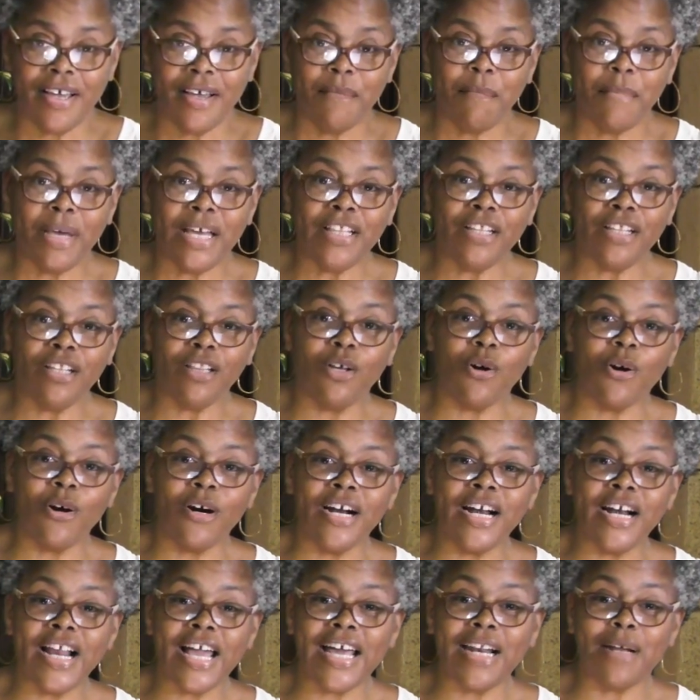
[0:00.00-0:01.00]
May the
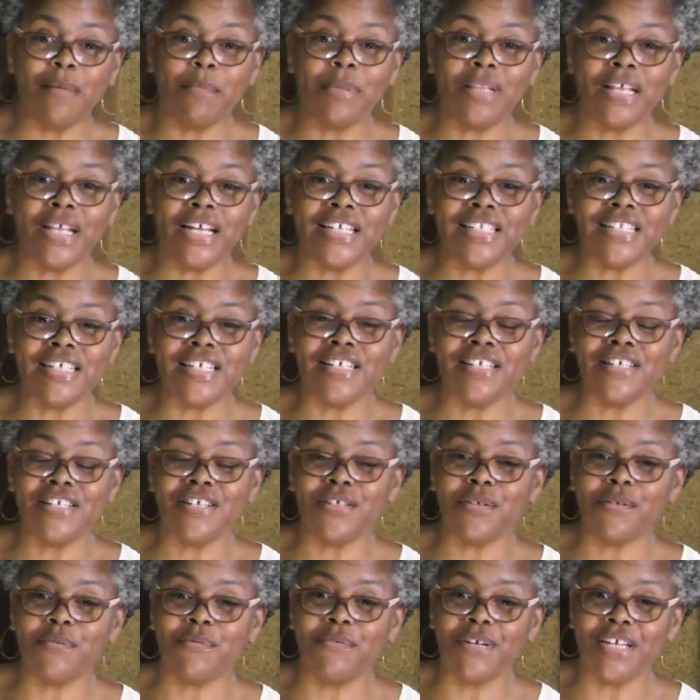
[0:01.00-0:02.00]
Lord add a blessing
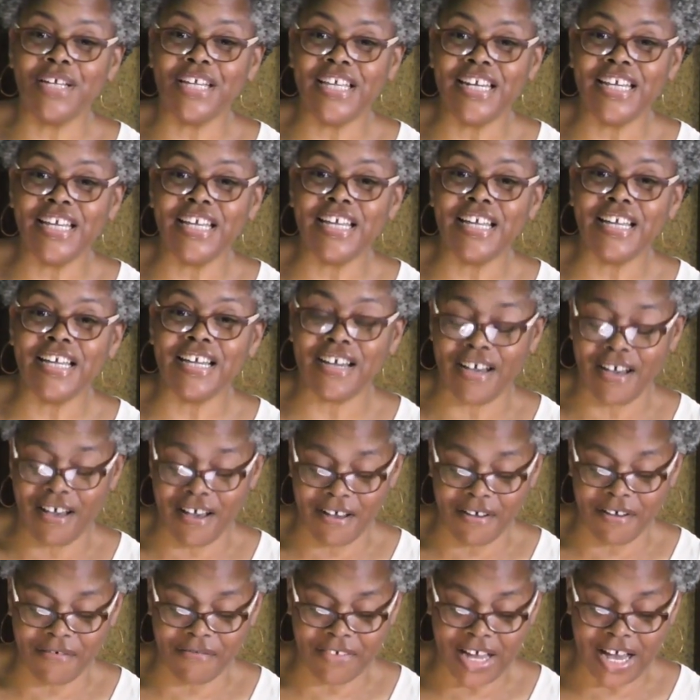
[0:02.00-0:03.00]
to the reading
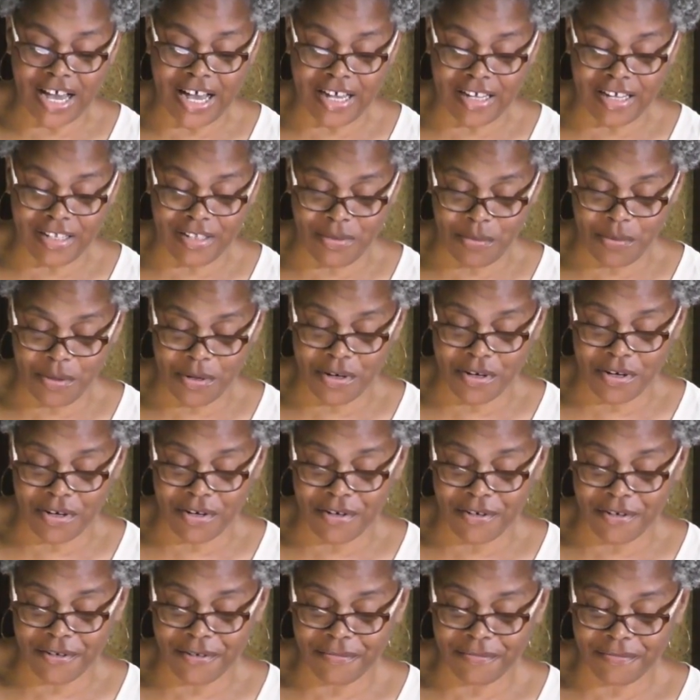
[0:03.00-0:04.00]
of God's
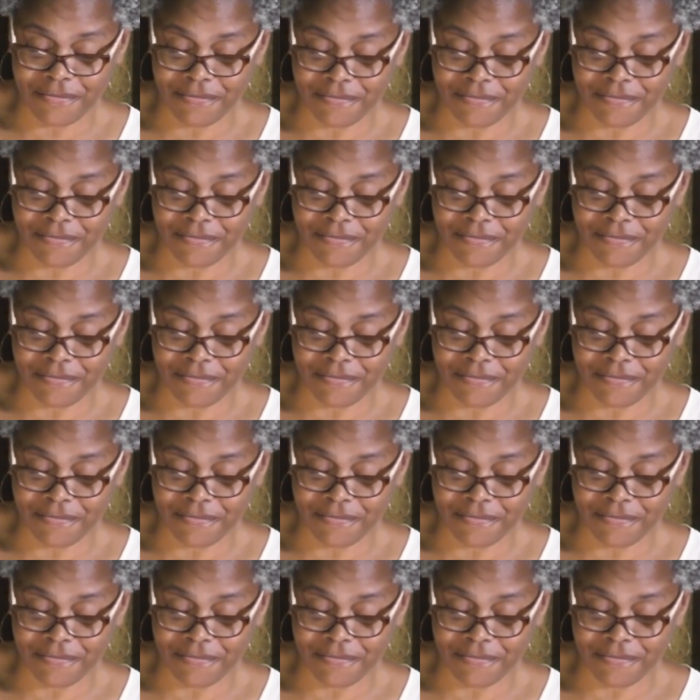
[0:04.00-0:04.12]
word.